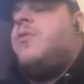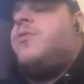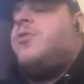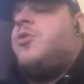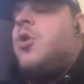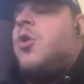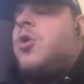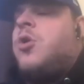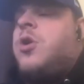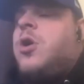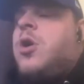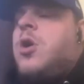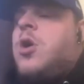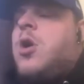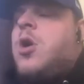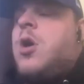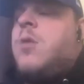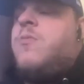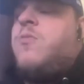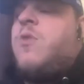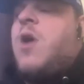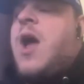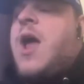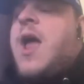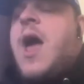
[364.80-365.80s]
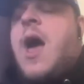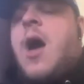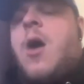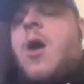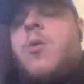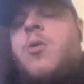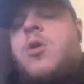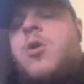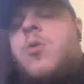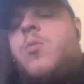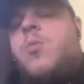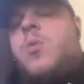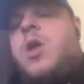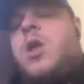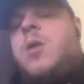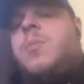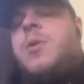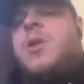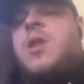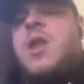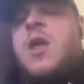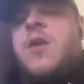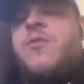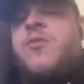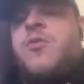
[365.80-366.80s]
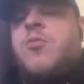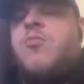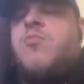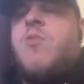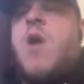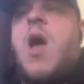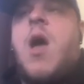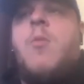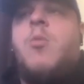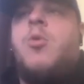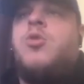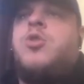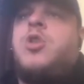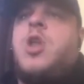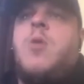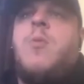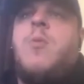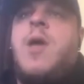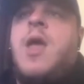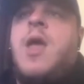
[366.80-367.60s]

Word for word: have done and gone, right, how can we be different? Right, we'll do